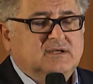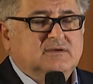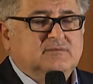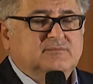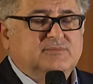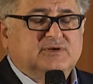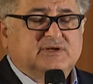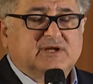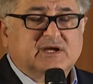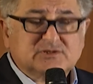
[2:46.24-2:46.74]

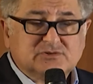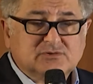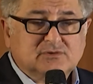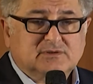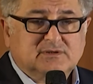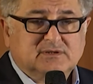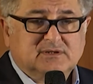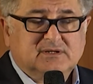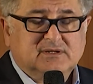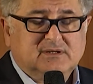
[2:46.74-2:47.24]
but
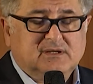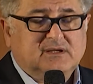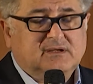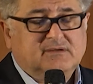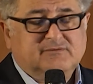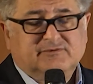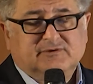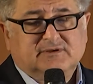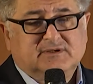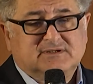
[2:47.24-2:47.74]
actually
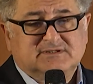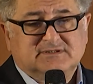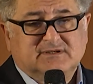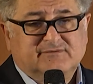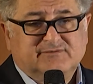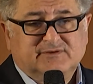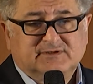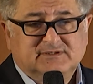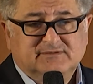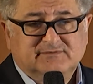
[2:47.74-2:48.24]

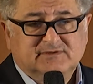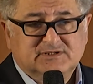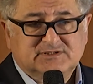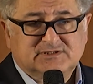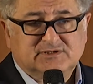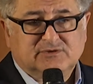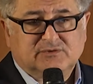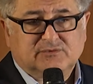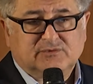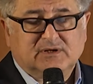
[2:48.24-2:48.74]
effectiveness
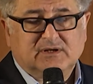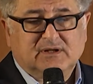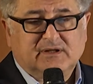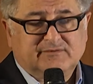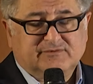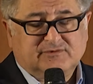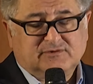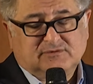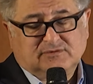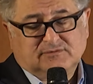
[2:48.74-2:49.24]
in the real
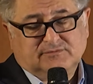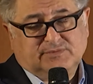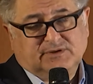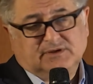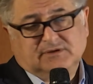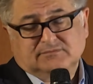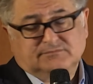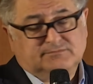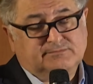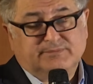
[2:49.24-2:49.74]
life could
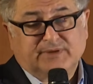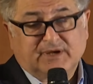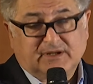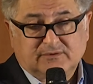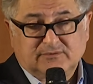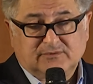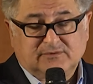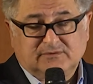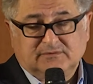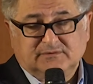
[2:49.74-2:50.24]
be
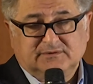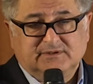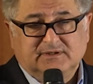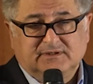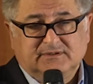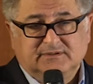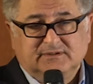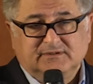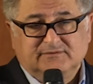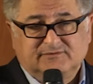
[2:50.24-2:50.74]
better
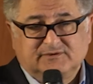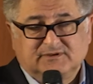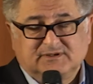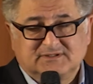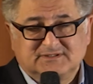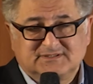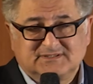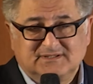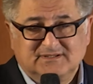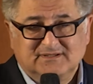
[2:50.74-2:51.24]
than the
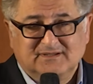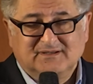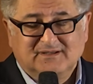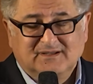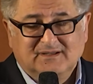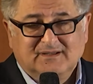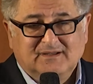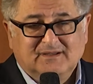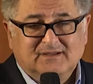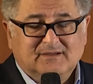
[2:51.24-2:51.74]
efficacy
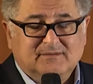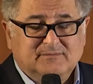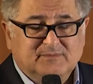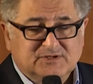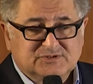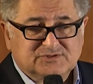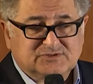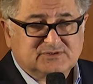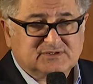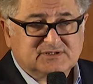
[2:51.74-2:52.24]

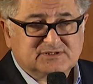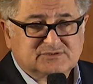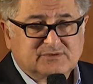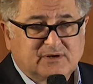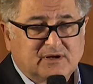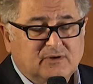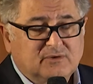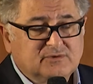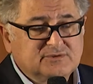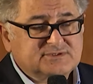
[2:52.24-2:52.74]
measured in
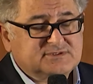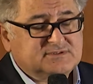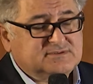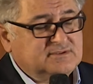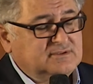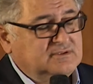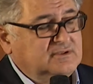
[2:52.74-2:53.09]
trials.